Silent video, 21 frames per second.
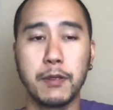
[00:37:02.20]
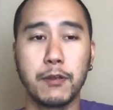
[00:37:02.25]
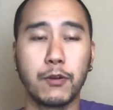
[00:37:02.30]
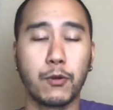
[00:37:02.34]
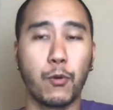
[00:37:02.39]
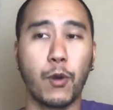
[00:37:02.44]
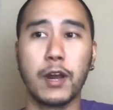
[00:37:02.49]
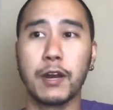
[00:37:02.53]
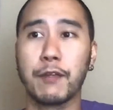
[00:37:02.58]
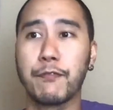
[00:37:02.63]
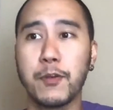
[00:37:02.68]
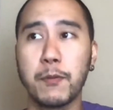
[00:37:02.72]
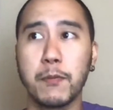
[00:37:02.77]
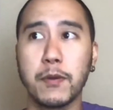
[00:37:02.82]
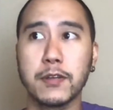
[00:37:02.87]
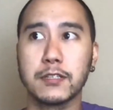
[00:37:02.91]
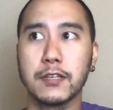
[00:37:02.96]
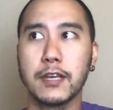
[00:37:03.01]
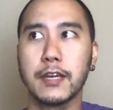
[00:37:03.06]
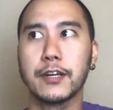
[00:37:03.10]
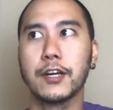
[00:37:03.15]
be quite a few
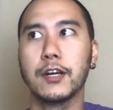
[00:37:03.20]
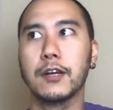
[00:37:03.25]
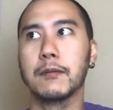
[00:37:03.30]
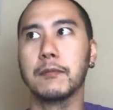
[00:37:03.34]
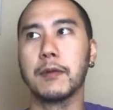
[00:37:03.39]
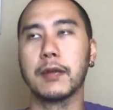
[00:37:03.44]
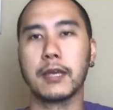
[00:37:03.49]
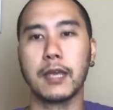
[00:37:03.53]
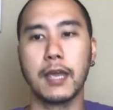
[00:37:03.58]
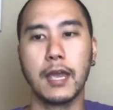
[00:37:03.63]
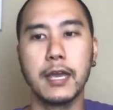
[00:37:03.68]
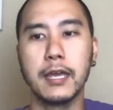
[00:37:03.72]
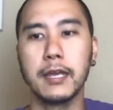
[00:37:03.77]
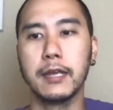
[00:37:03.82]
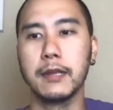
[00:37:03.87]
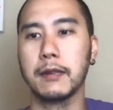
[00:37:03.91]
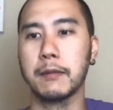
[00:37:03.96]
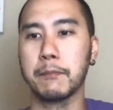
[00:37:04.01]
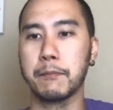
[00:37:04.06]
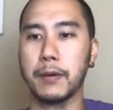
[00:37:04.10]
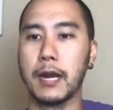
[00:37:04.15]
months later. I'm like,
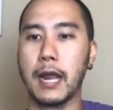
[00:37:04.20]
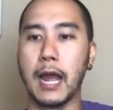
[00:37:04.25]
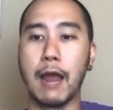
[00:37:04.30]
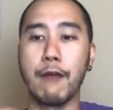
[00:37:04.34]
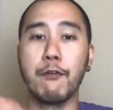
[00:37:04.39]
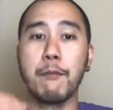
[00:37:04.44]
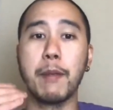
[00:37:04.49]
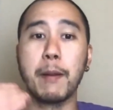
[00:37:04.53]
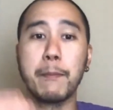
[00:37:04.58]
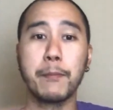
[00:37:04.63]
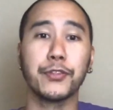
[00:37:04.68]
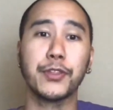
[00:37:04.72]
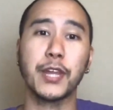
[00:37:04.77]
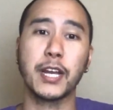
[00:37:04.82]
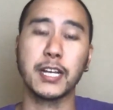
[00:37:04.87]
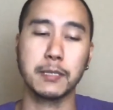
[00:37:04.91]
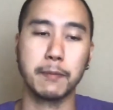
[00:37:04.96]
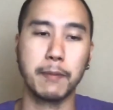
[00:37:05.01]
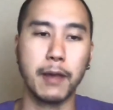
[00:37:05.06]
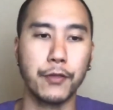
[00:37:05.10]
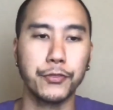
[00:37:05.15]
hey, but I remember
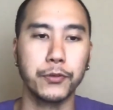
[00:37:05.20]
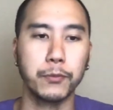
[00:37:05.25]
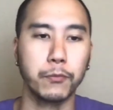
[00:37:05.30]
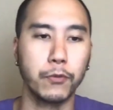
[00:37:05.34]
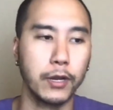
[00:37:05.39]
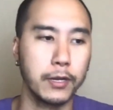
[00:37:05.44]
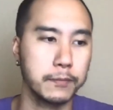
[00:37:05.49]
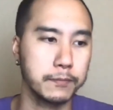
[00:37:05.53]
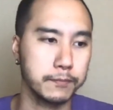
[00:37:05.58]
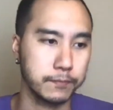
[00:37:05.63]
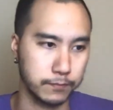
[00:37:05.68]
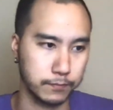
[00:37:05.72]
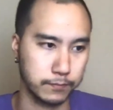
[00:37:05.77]
things about them, right?